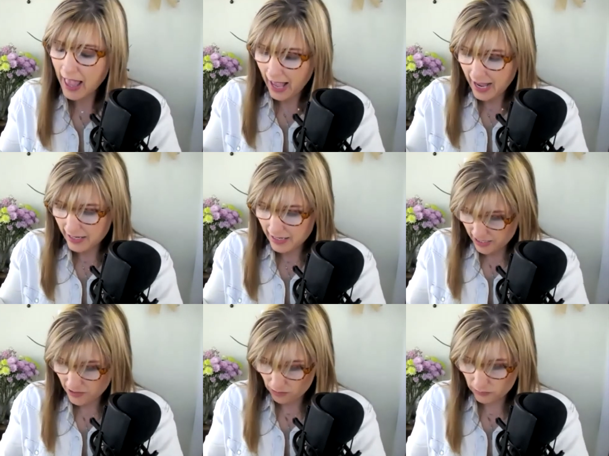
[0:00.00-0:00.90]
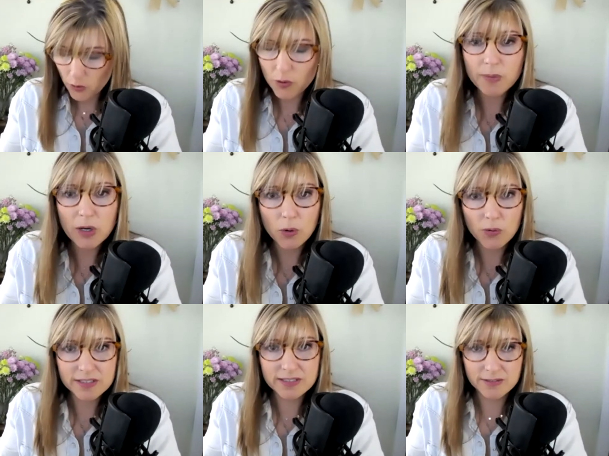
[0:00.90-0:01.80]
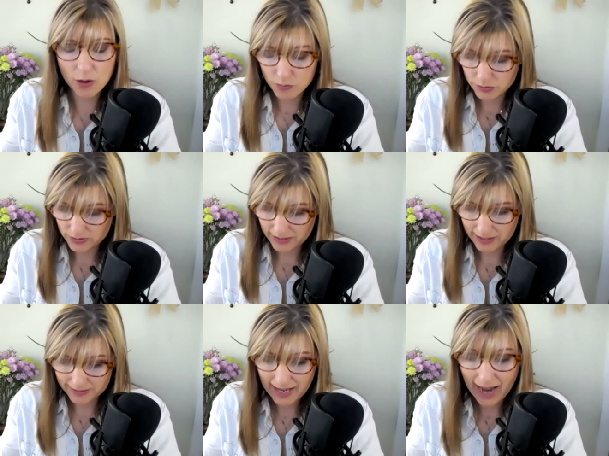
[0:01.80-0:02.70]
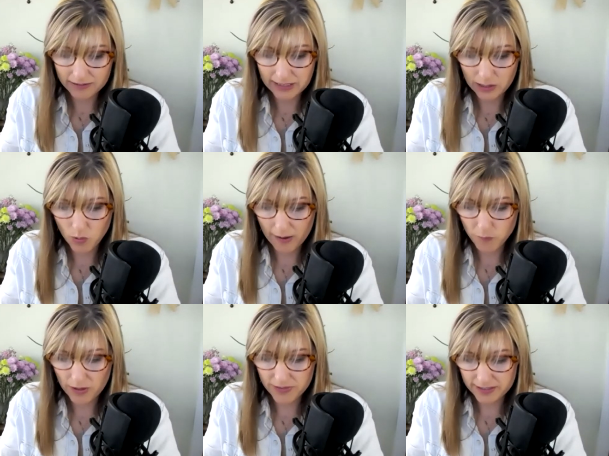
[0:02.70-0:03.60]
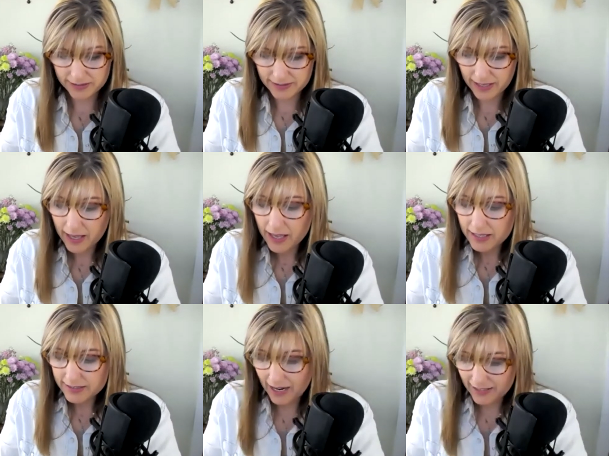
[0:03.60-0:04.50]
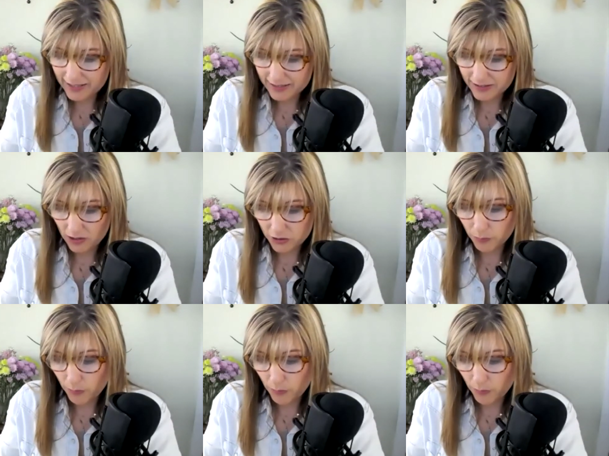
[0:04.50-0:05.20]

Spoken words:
And here, lo and behold, this is almost exactly what this scientist, Dr.